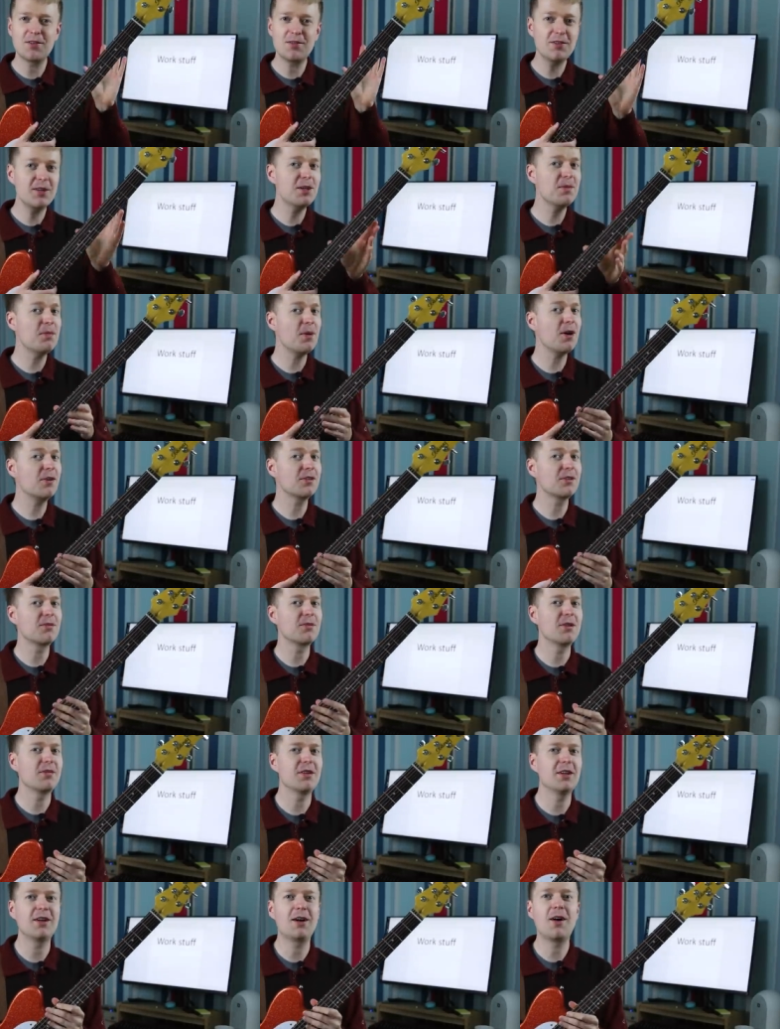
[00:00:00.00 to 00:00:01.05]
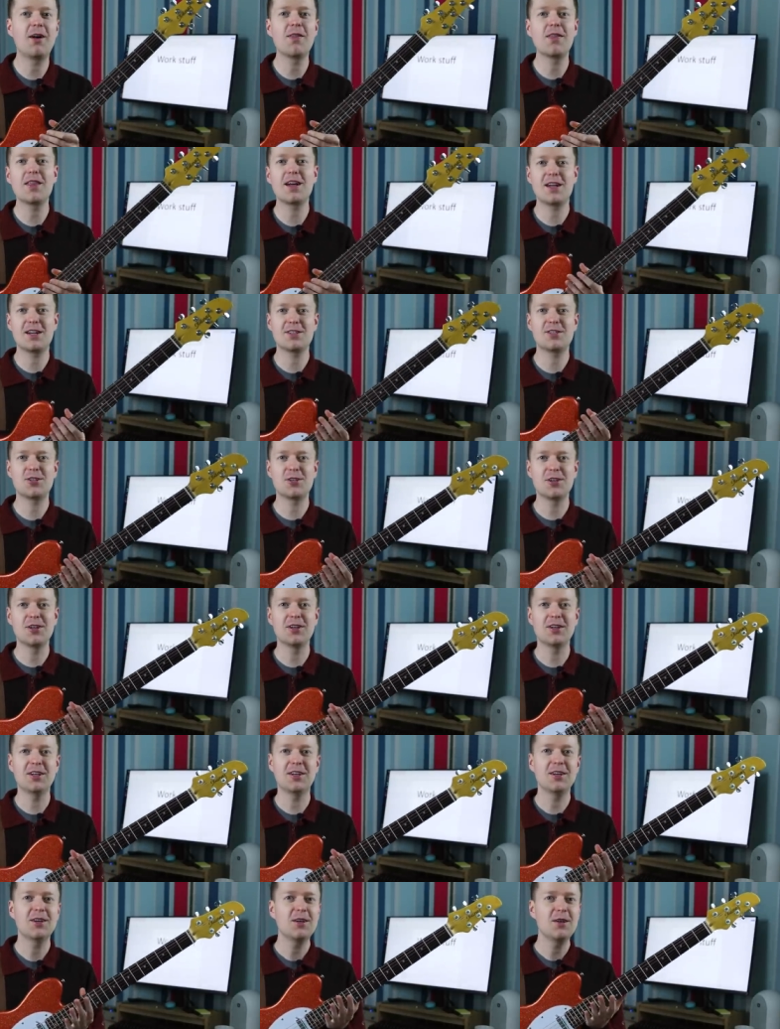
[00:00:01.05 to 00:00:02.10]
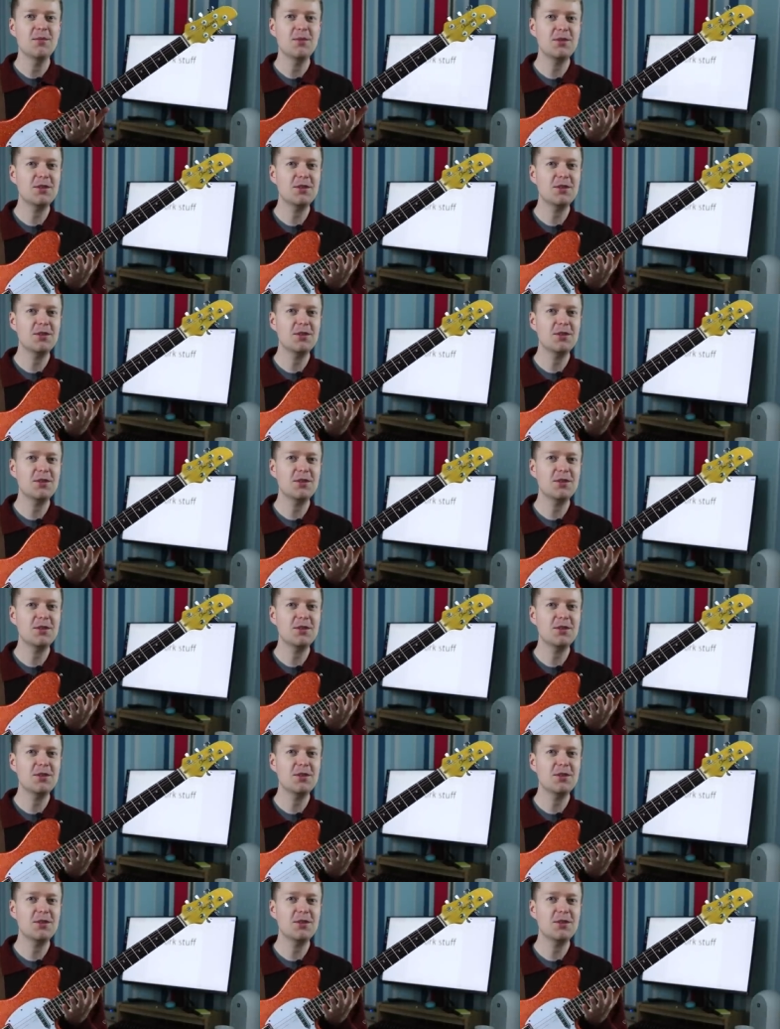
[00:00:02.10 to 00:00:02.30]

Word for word: I've really bonded with it on that journey.